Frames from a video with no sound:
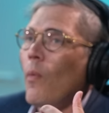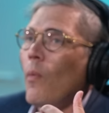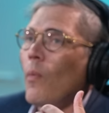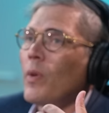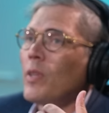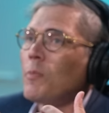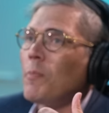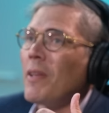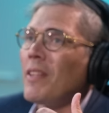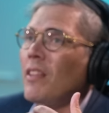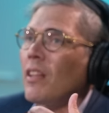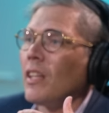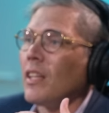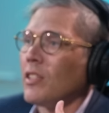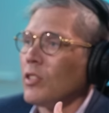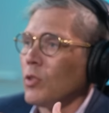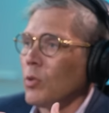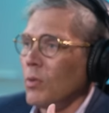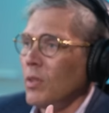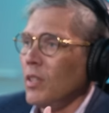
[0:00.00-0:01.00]
we spent the
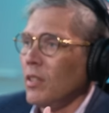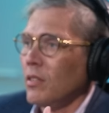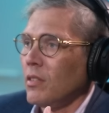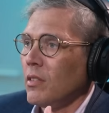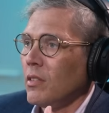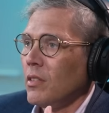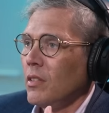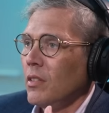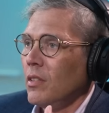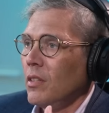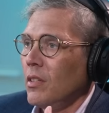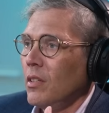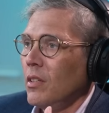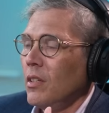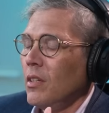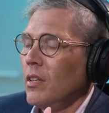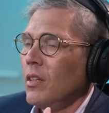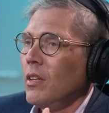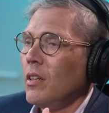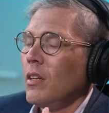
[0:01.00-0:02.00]
last two years
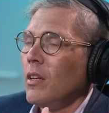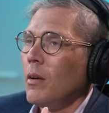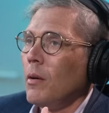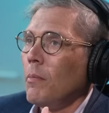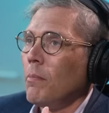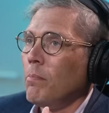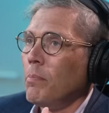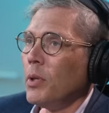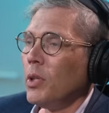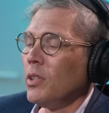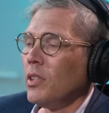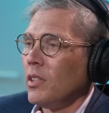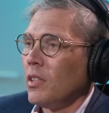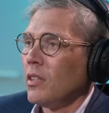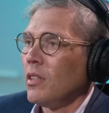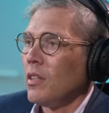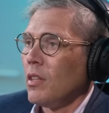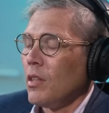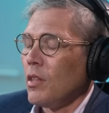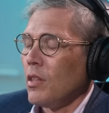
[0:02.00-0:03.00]

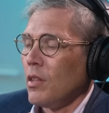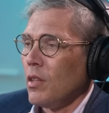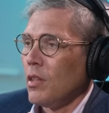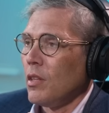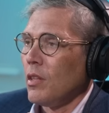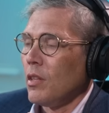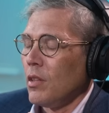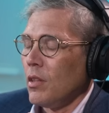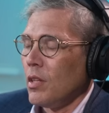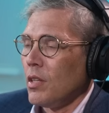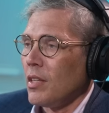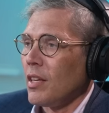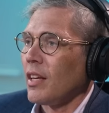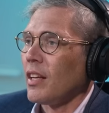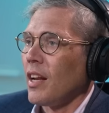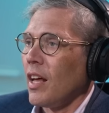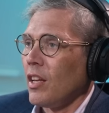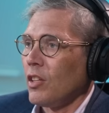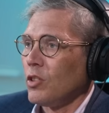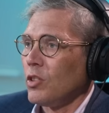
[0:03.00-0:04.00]
building the
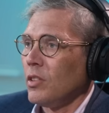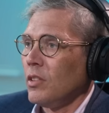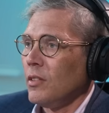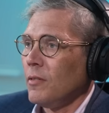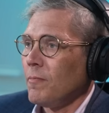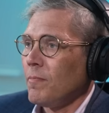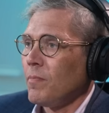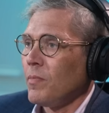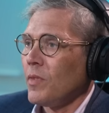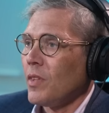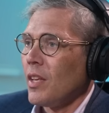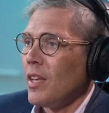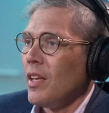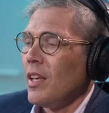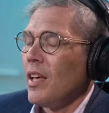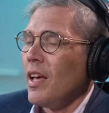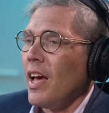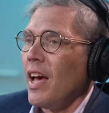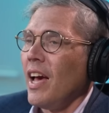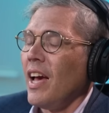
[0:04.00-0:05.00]
technology.
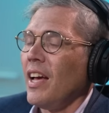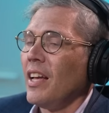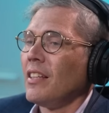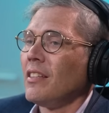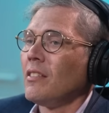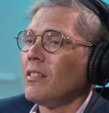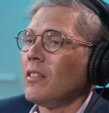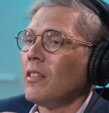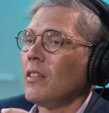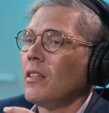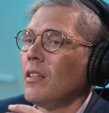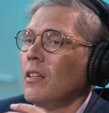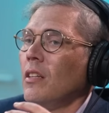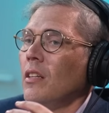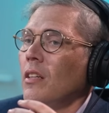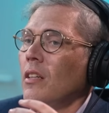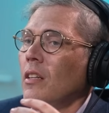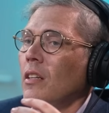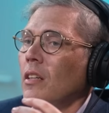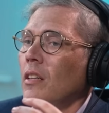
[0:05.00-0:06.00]
And
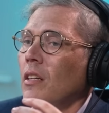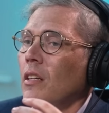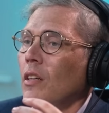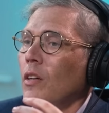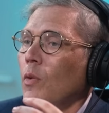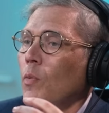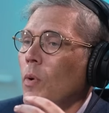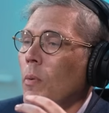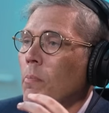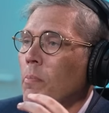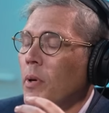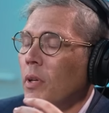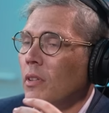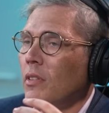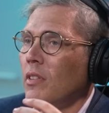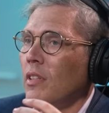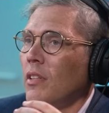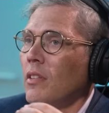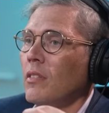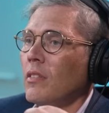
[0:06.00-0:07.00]
we
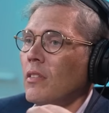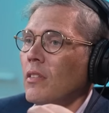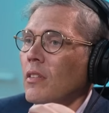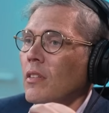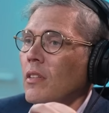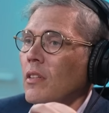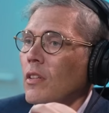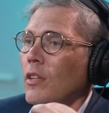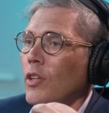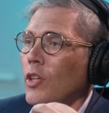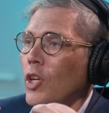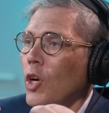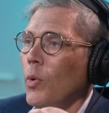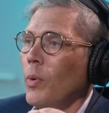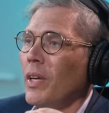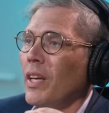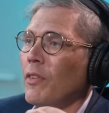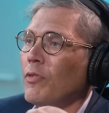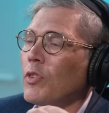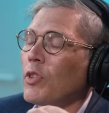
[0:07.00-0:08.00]
built it
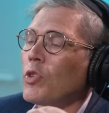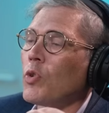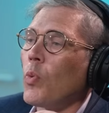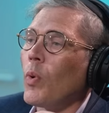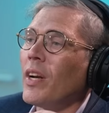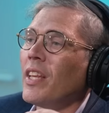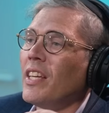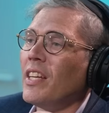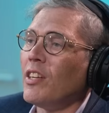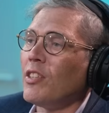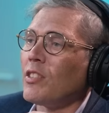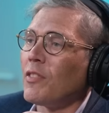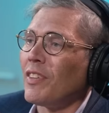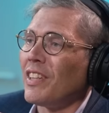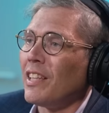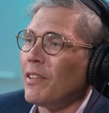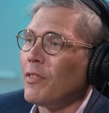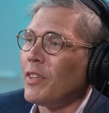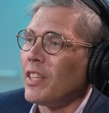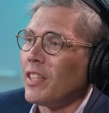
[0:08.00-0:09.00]
knowing after 20 years of
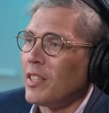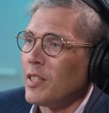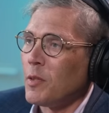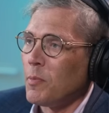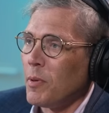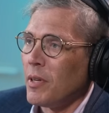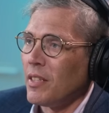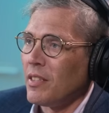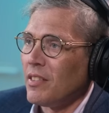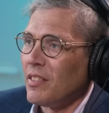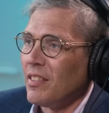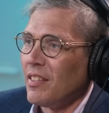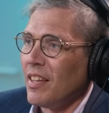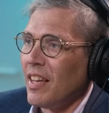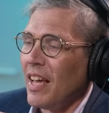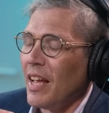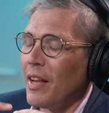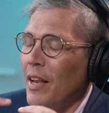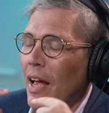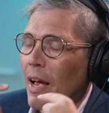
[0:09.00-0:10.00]
living in this space,
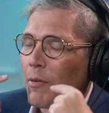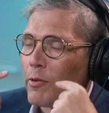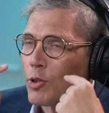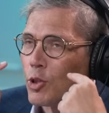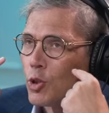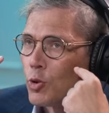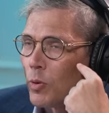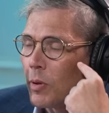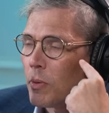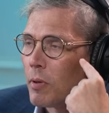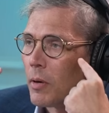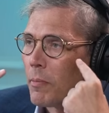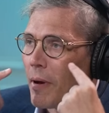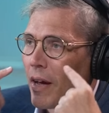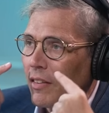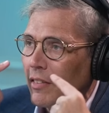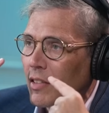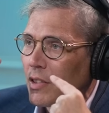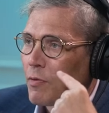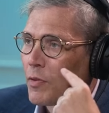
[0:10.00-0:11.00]
and I was dreaming
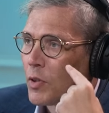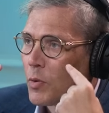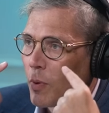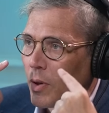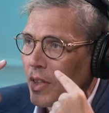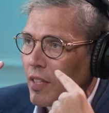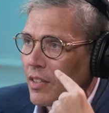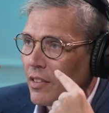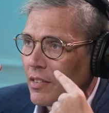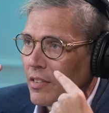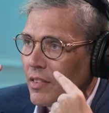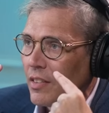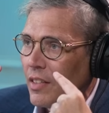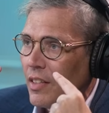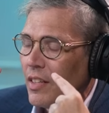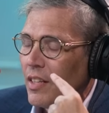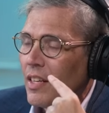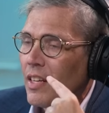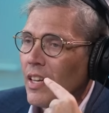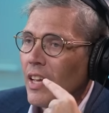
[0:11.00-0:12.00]
about this for 20 years,
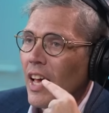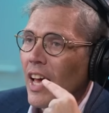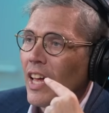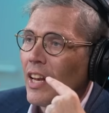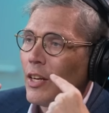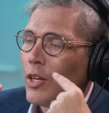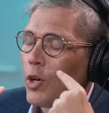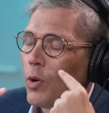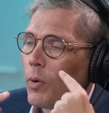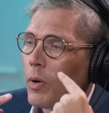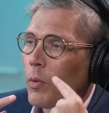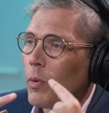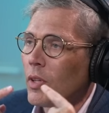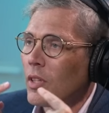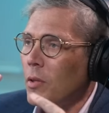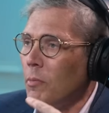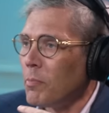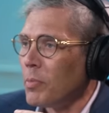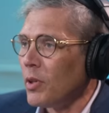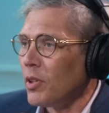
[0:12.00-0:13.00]
and knowing what
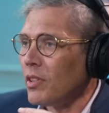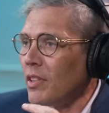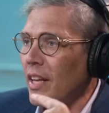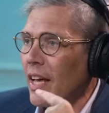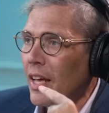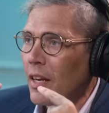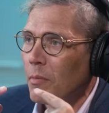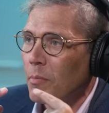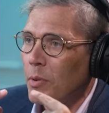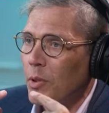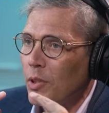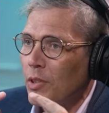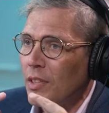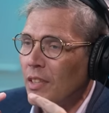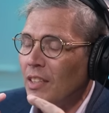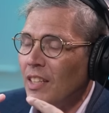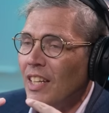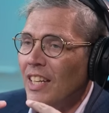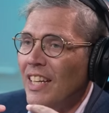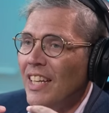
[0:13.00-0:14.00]
to build and how to build
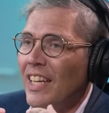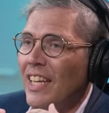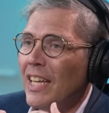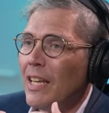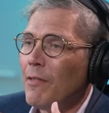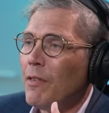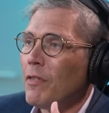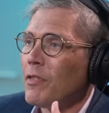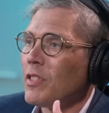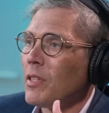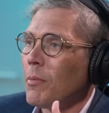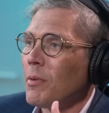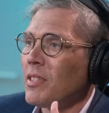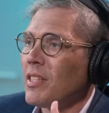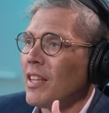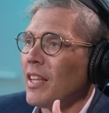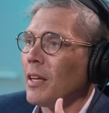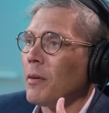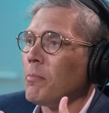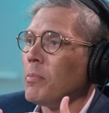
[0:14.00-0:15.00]
it. Even if someone
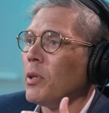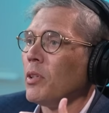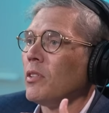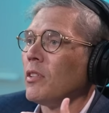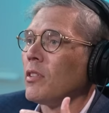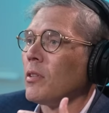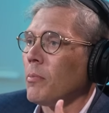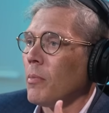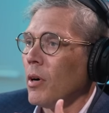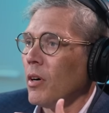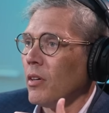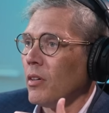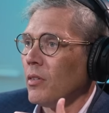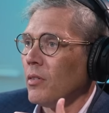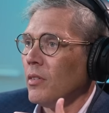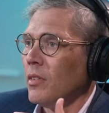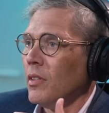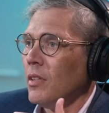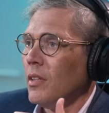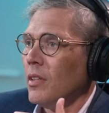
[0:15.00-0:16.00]
said they could build it tomorrow,